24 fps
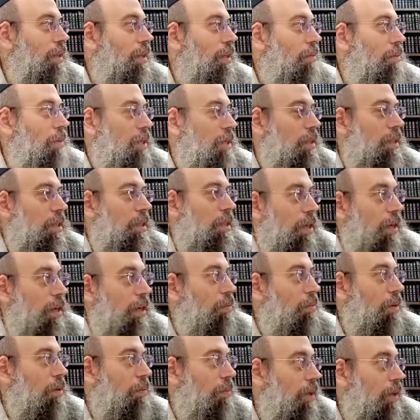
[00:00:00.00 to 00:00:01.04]
And the Mishnah is telling
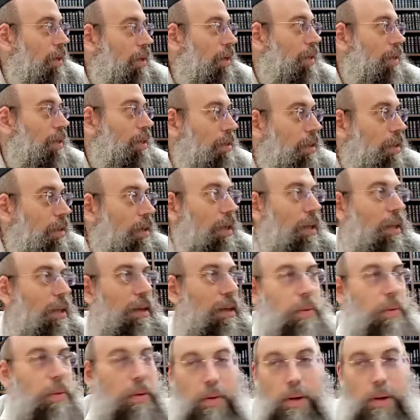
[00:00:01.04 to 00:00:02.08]
me a bit Kiddush
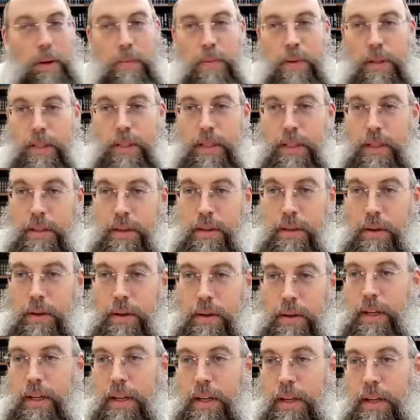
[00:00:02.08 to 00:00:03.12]
that when one person is
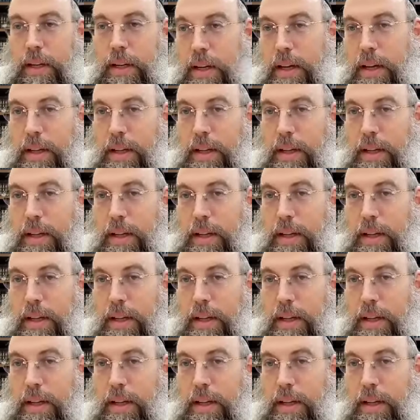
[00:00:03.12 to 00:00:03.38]
holding it,